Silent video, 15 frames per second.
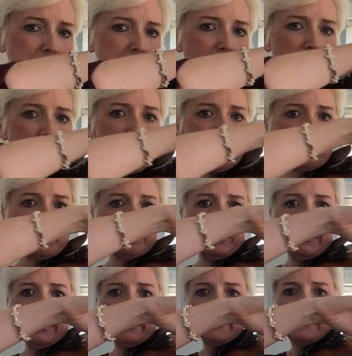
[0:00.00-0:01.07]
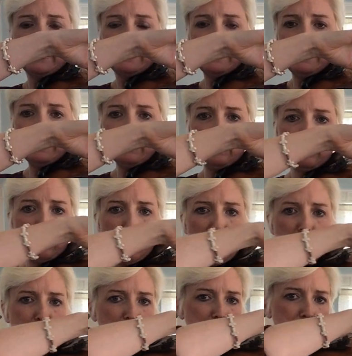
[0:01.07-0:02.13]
I have a big C shape